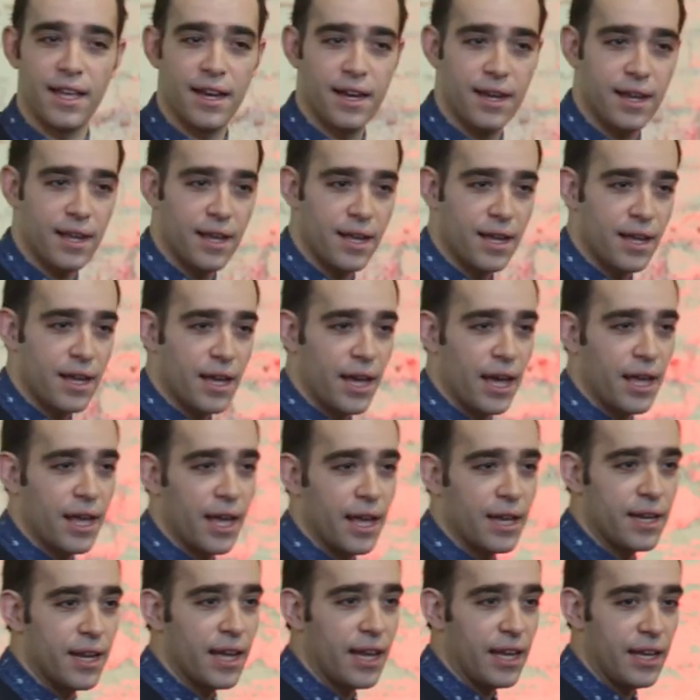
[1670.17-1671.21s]
it.
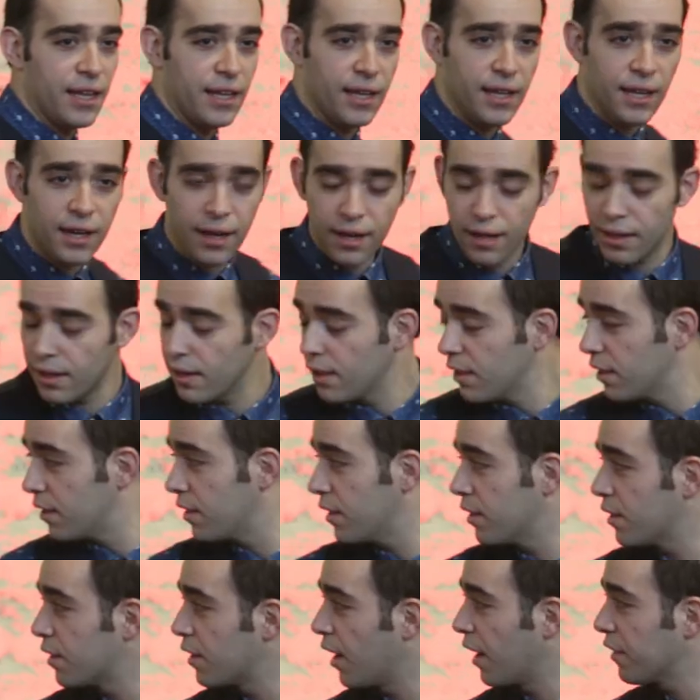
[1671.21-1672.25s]
And it
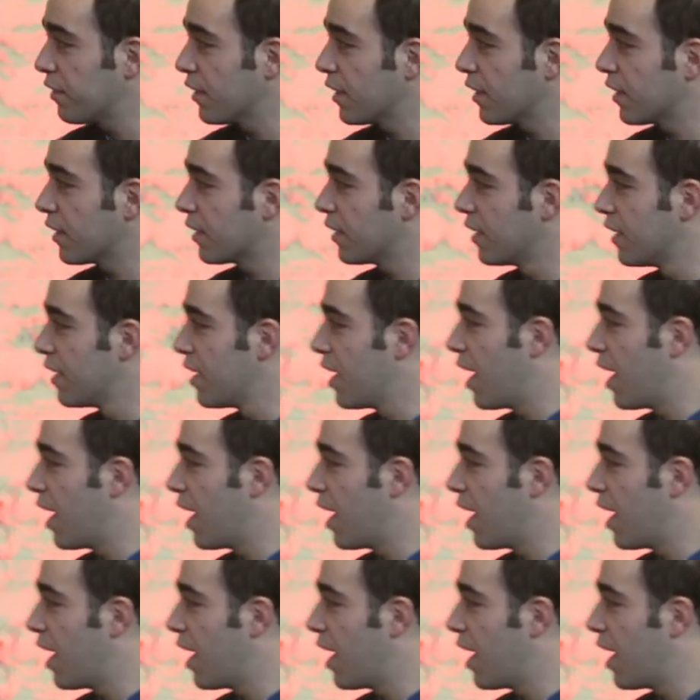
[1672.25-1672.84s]
here, I think